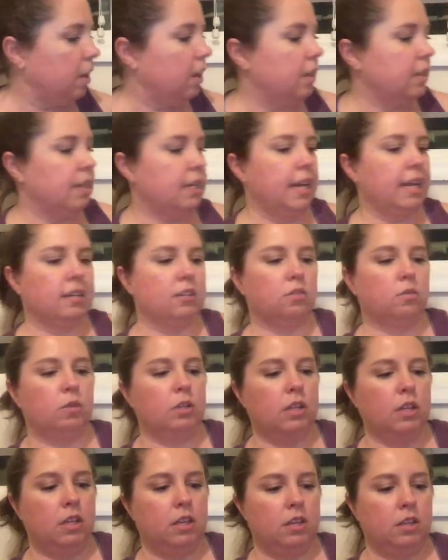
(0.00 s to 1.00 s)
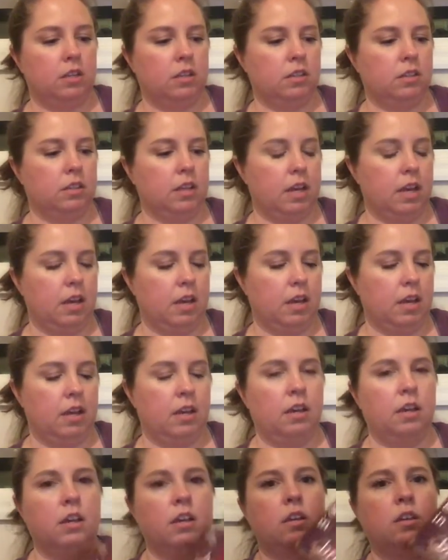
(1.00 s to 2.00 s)
This next one is
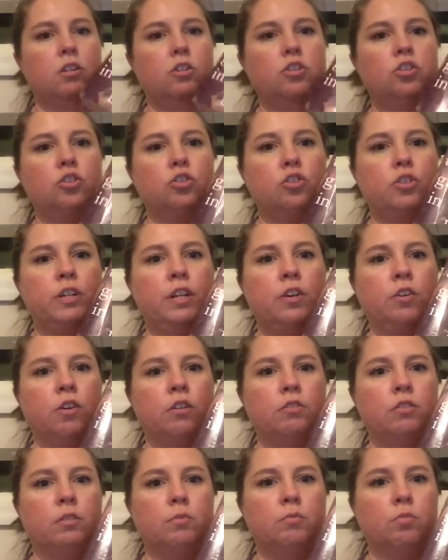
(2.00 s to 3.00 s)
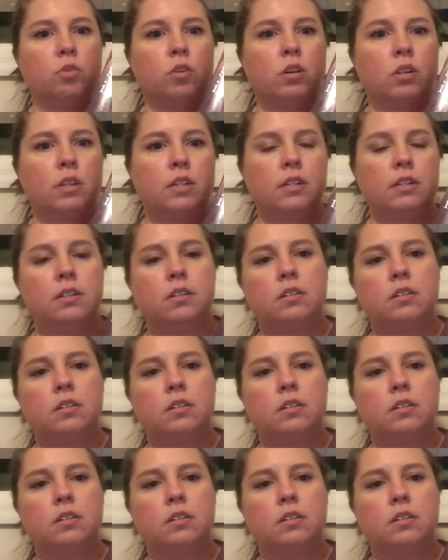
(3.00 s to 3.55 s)
A Tree Grows in Brooklyn.